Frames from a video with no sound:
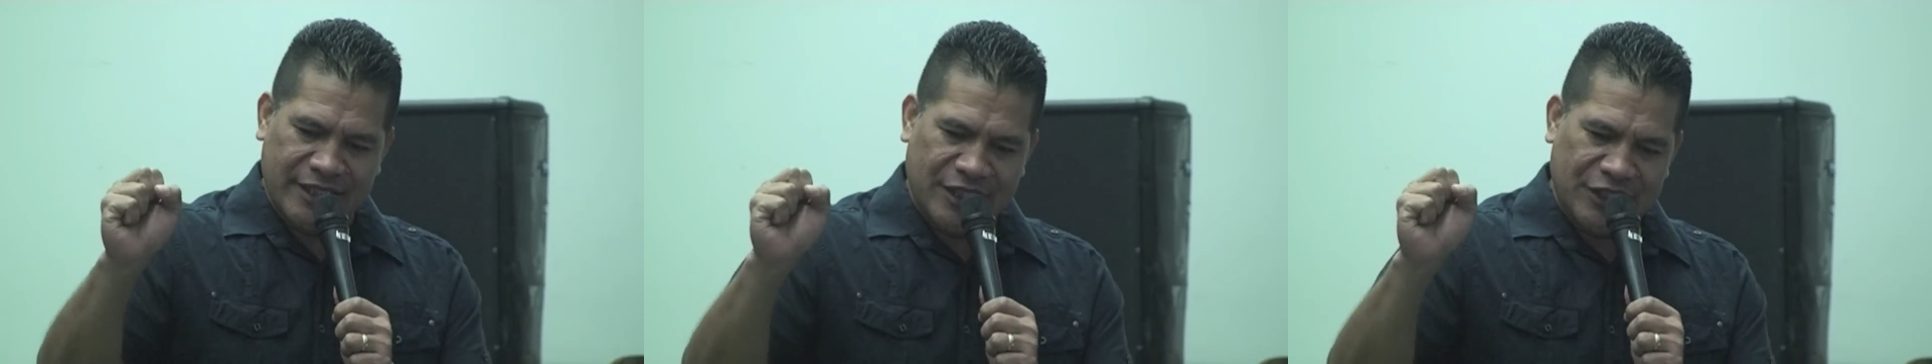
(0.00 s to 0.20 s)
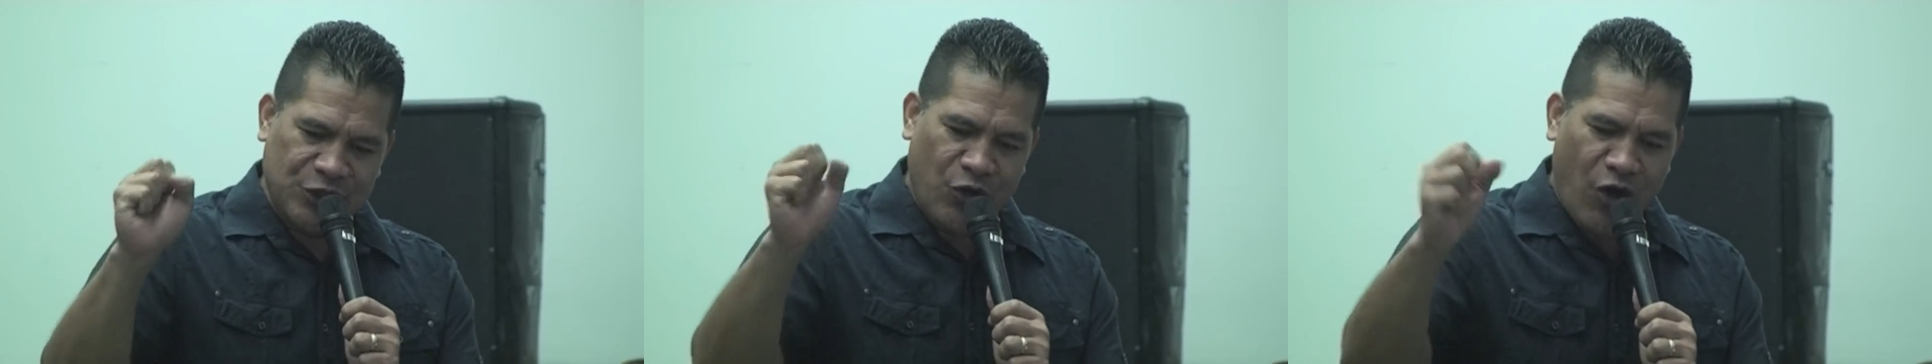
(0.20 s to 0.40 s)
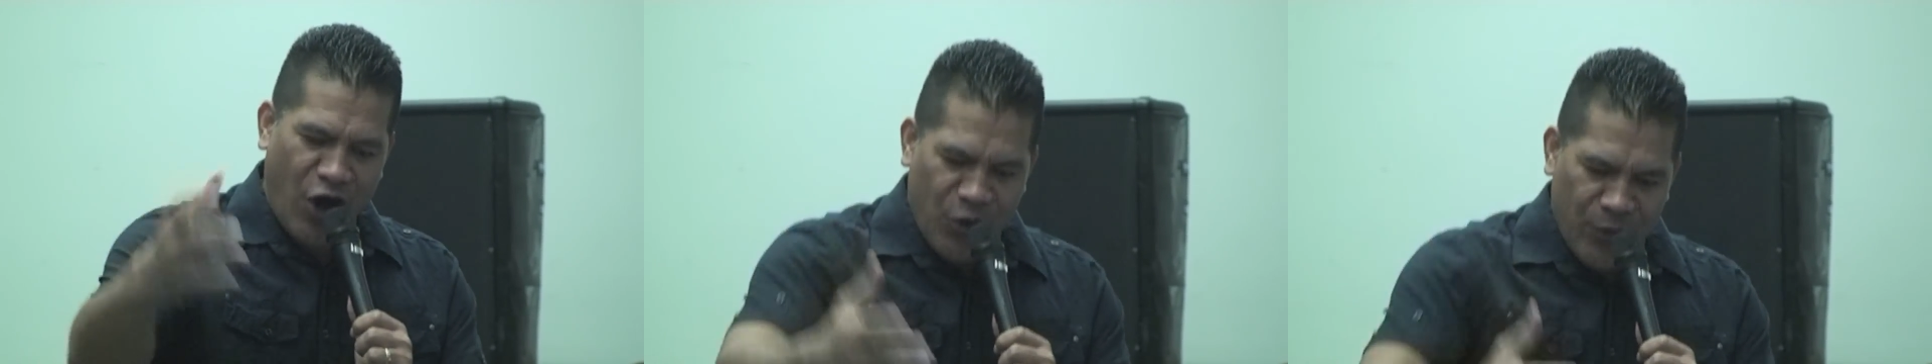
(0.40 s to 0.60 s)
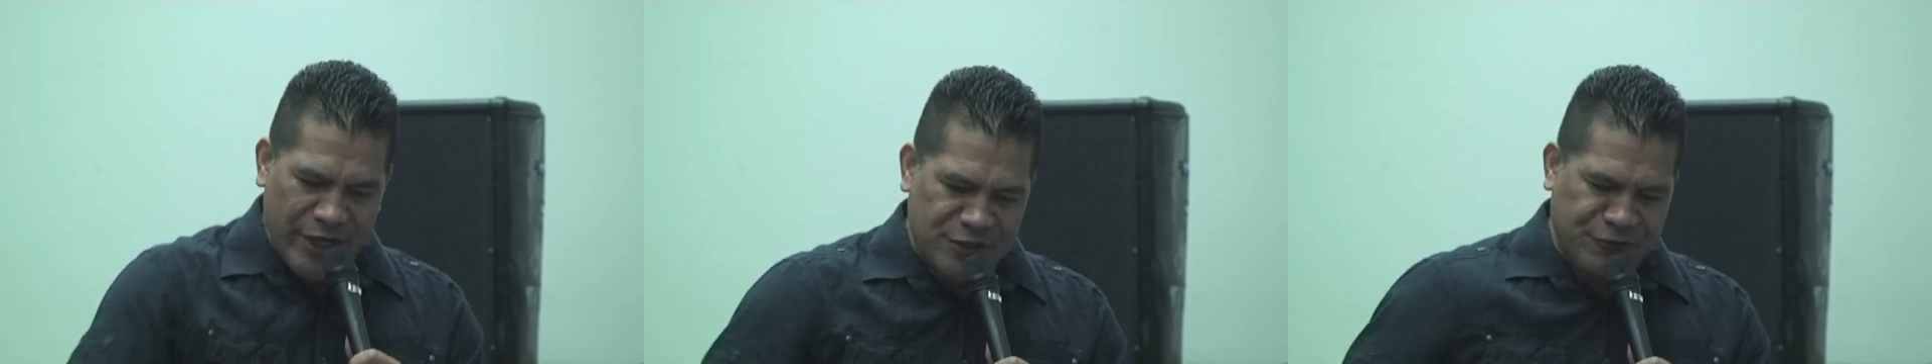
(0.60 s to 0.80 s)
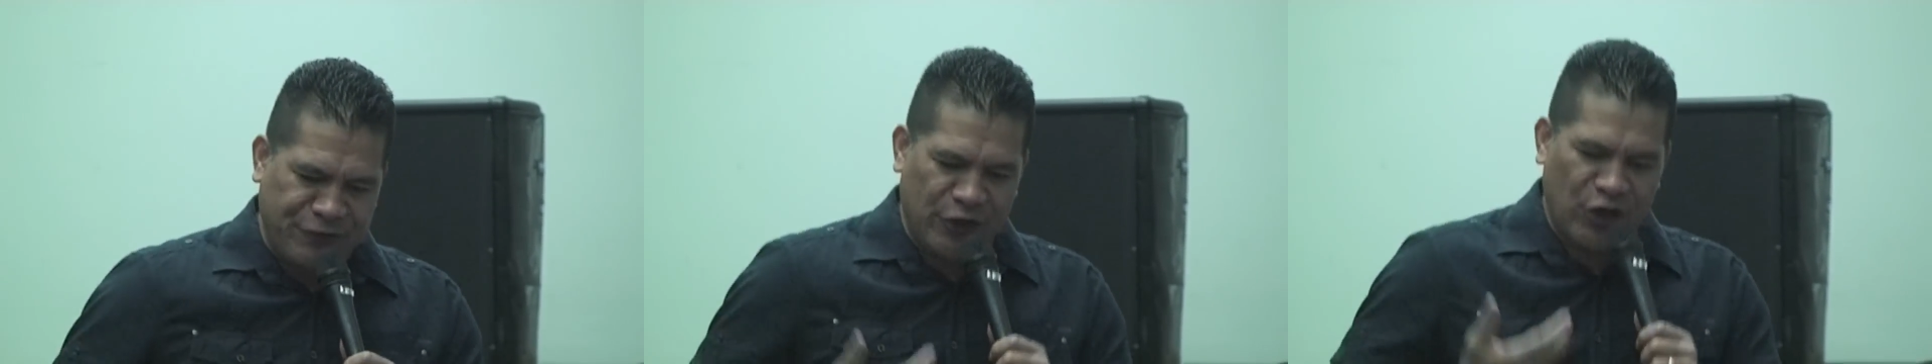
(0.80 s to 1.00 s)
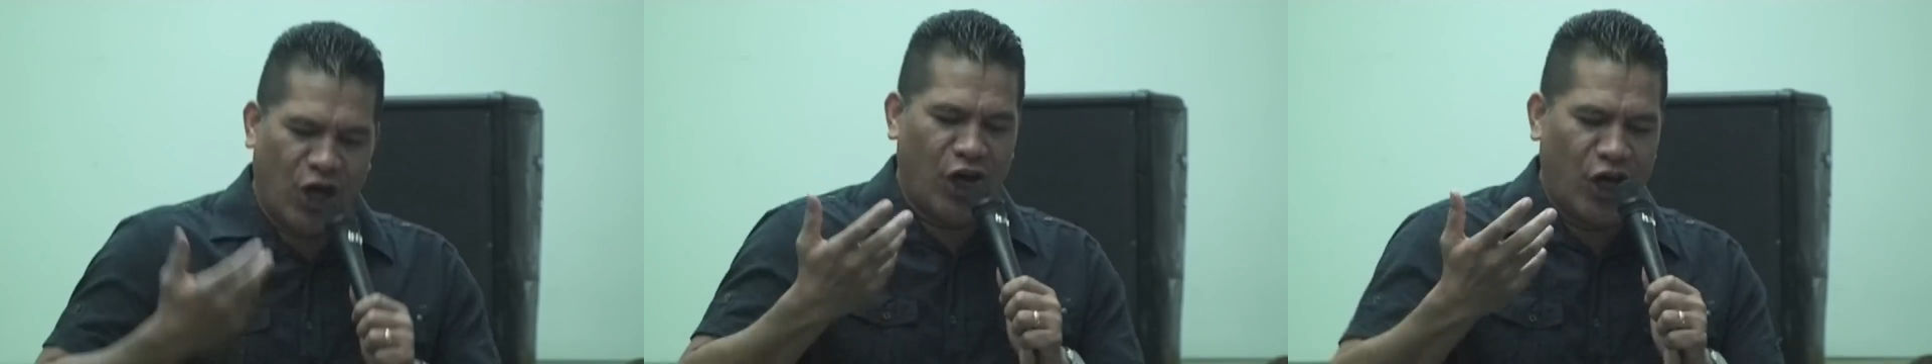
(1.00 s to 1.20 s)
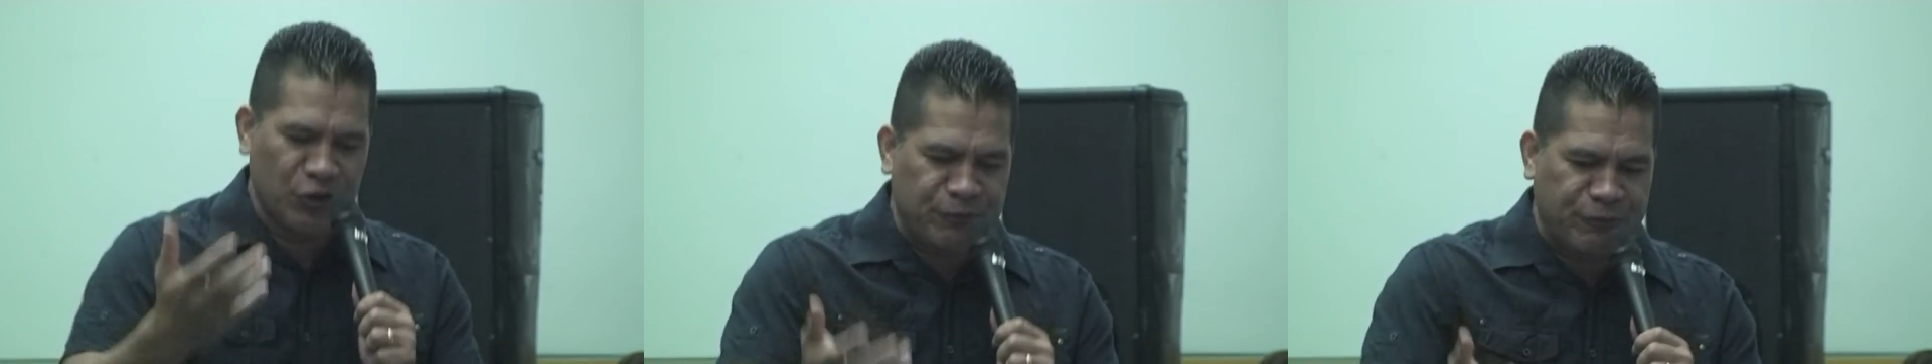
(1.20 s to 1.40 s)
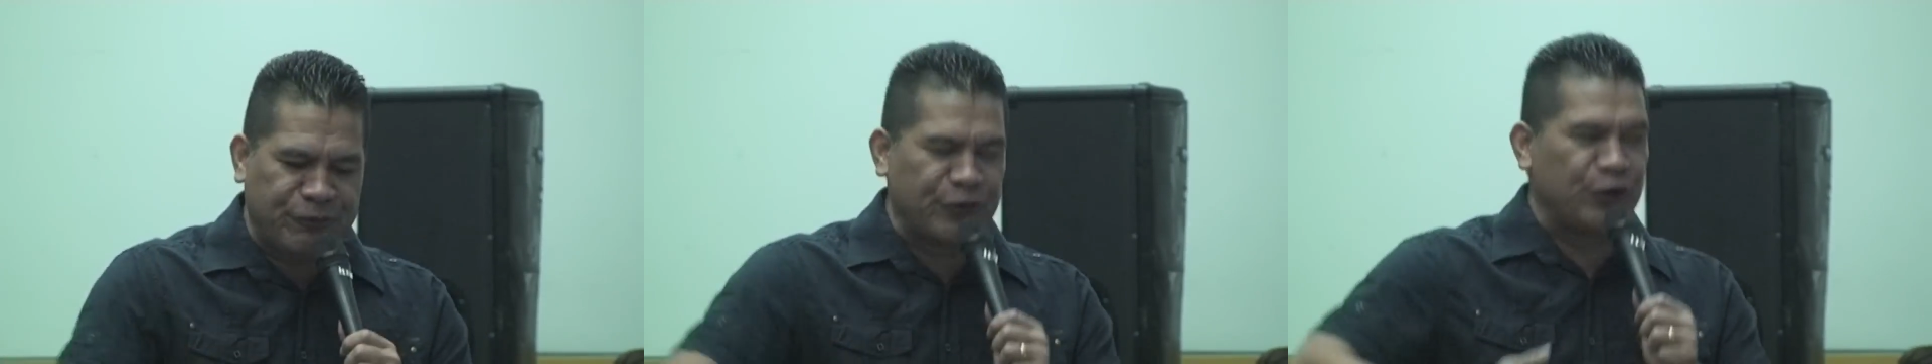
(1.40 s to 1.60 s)
you always feel
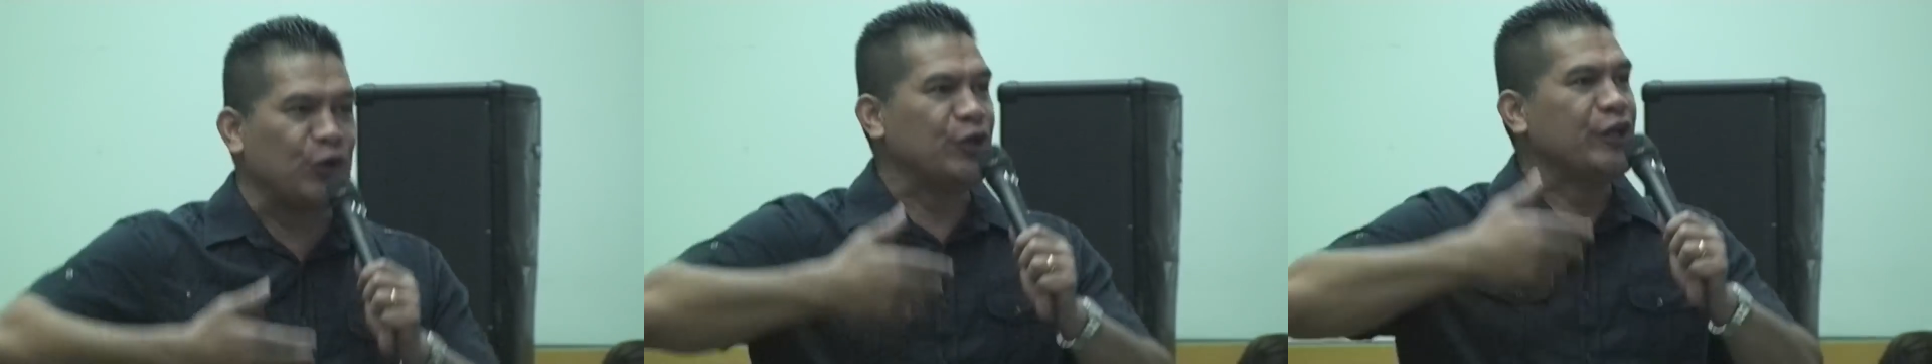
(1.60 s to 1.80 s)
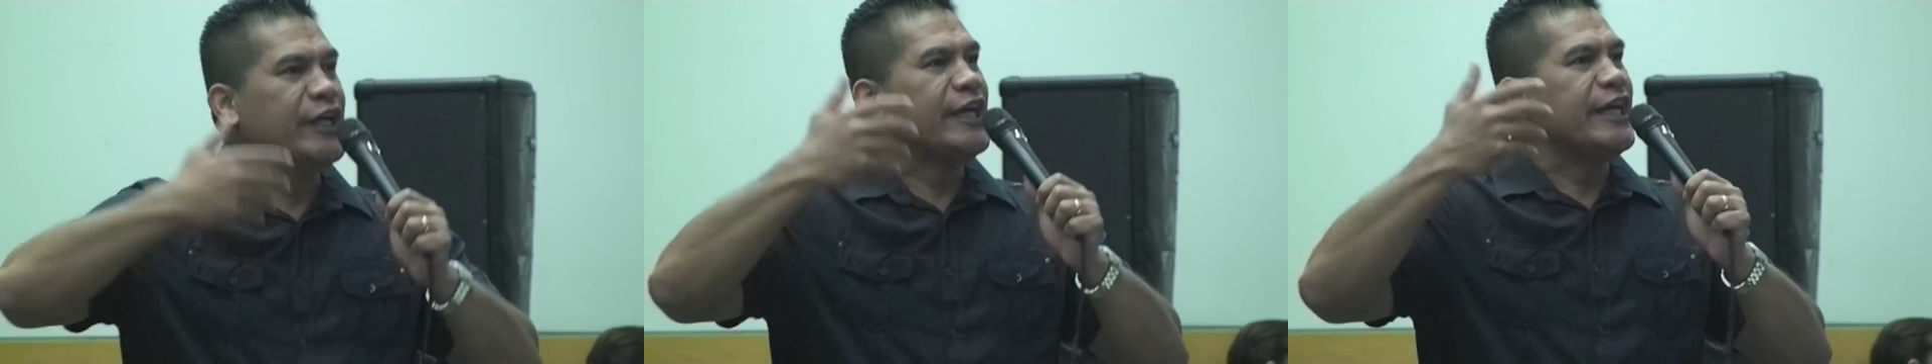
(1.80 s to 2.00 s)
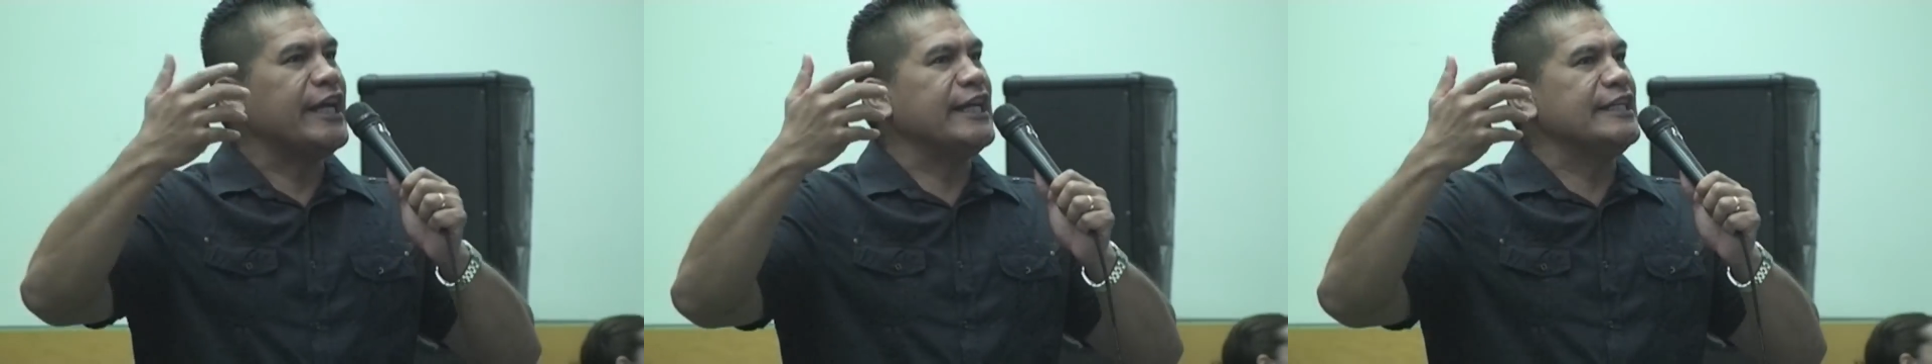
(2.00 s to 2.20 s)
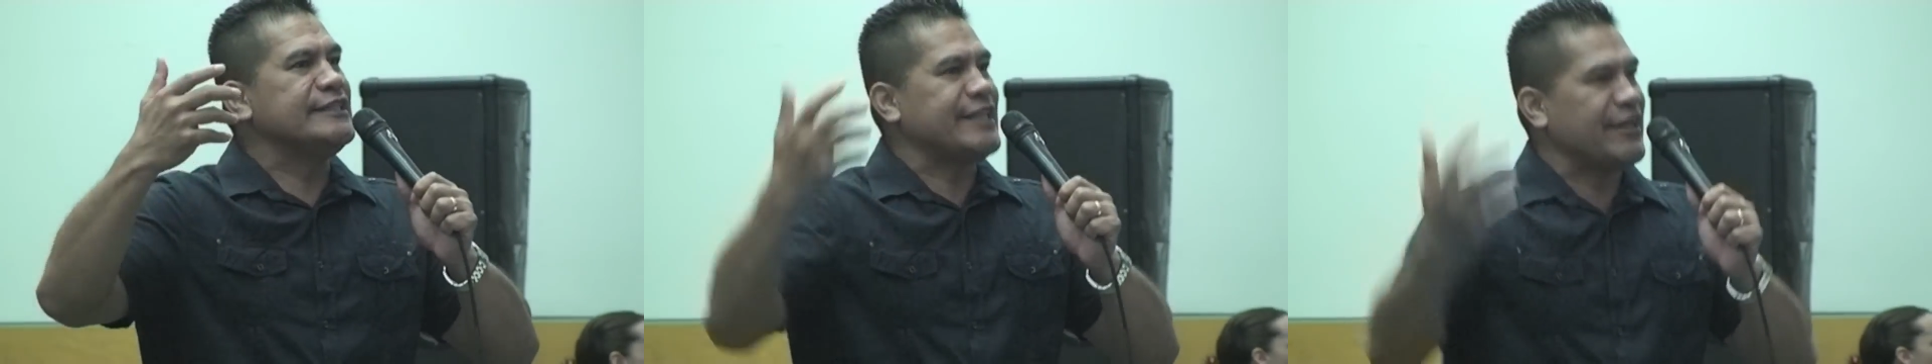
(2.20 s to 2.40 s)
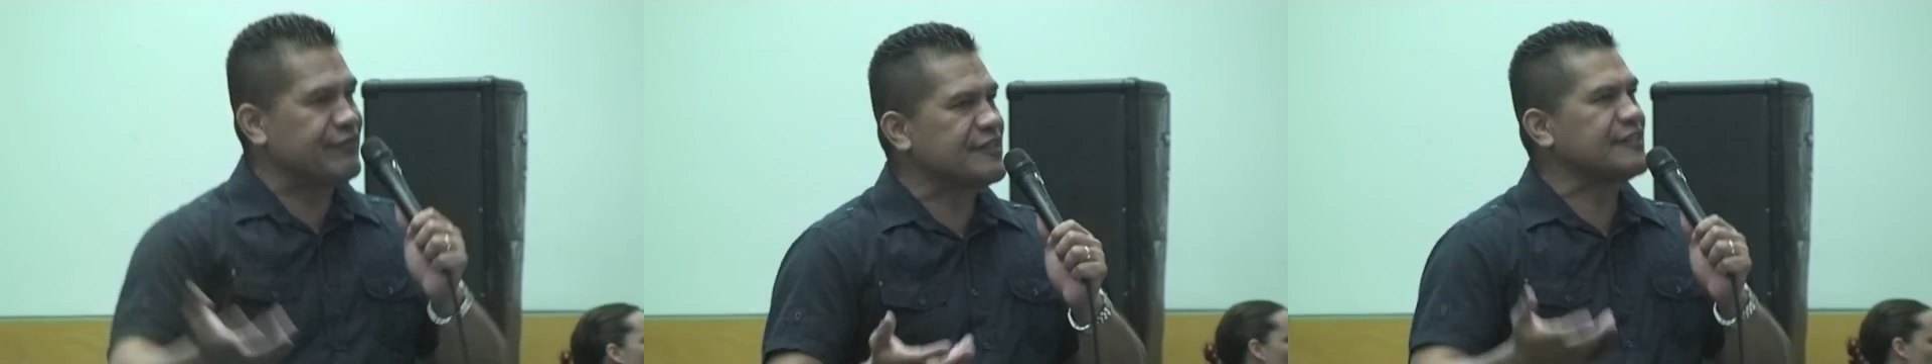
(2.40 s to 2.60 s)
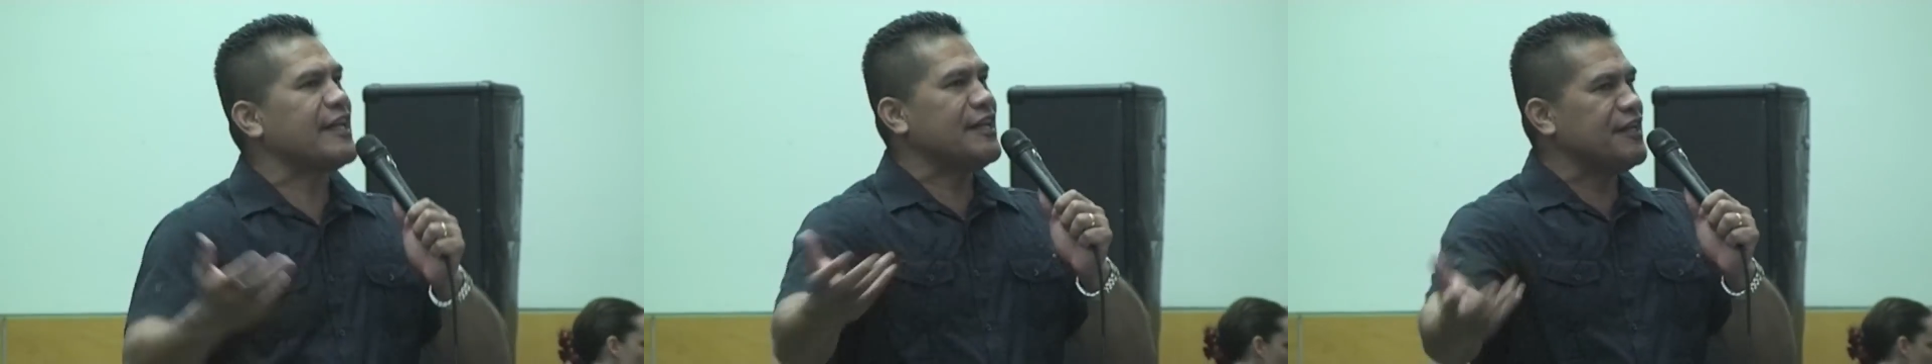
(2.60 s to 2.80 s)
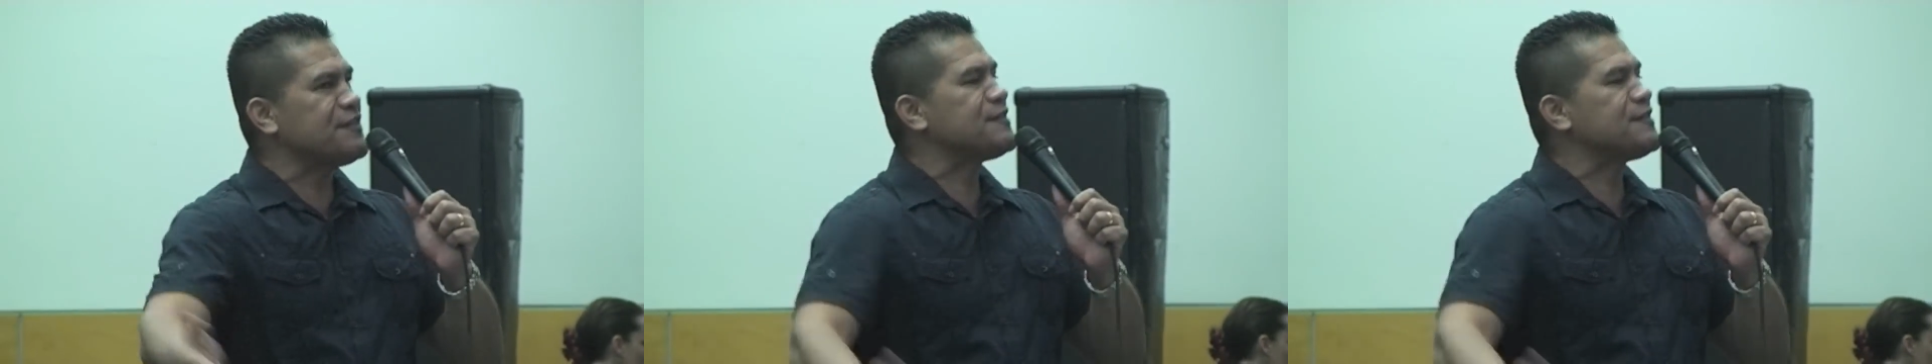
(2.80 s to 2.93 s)
hopeful in devastating